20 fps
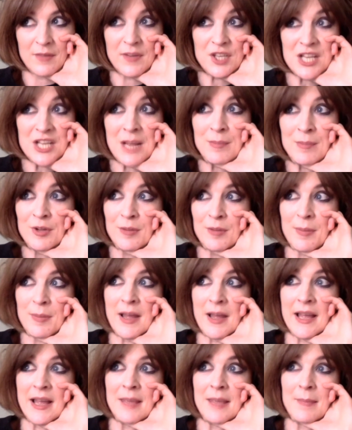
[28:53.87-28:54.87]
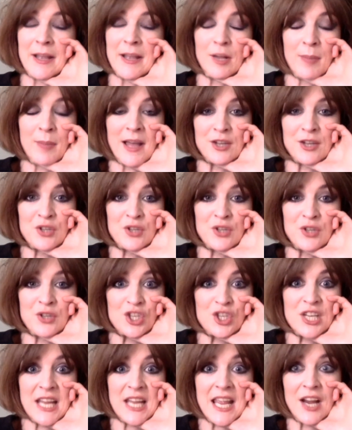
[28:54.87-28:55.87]
Fishamble by Michael Patrick and
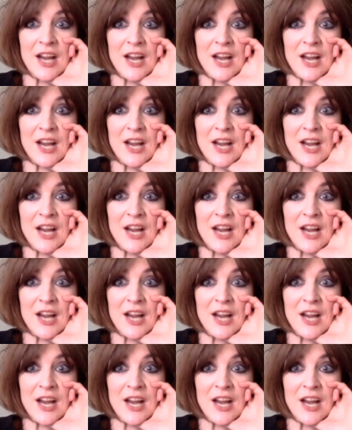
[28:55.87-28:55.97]
Oisin